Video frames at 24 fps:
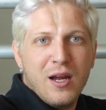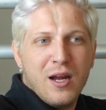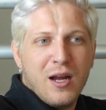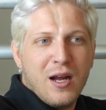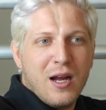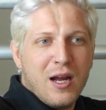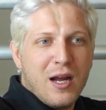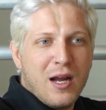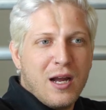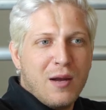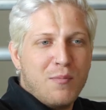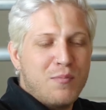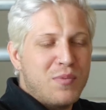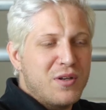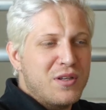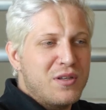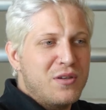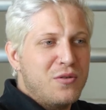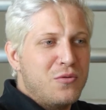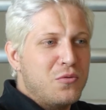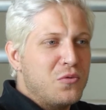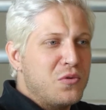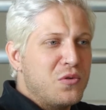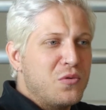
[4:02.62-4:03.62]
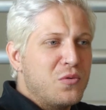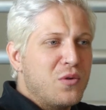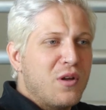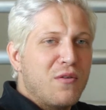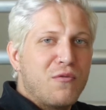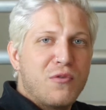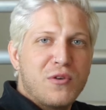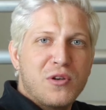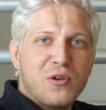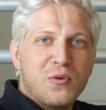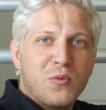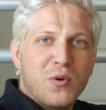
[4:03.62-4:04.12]
But you
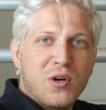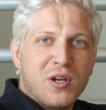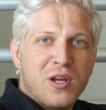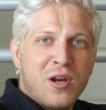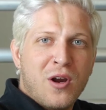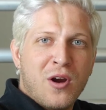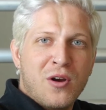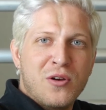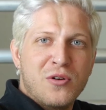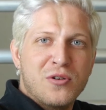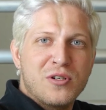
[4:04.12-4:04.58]
love what you're working on.